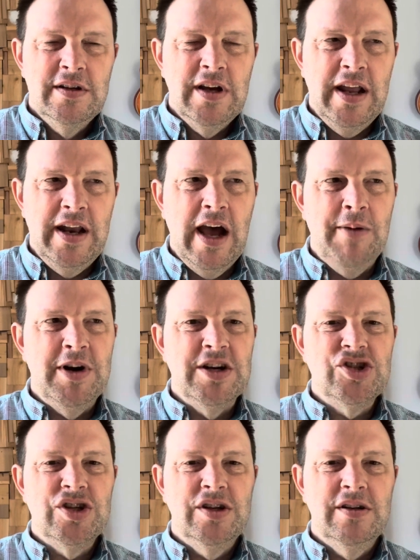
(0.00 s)
And how
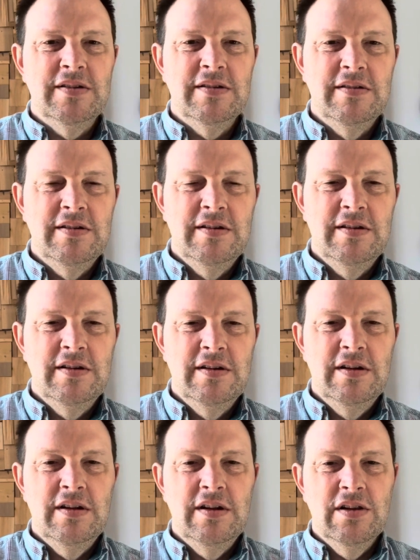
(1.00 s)
much
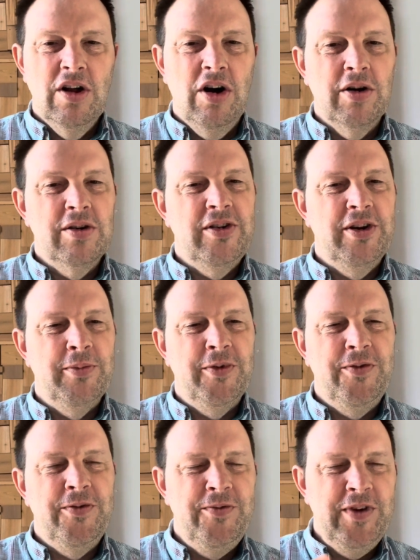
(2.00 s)
long-term
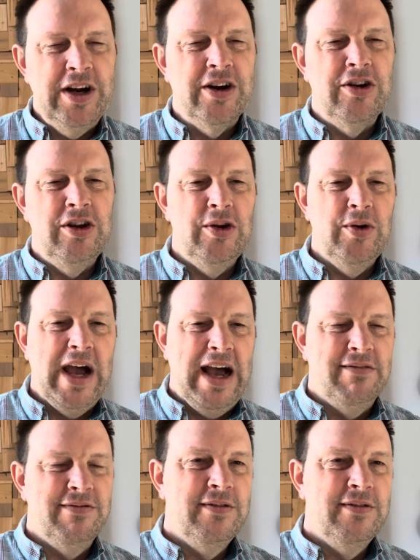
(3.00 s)
fear do you have?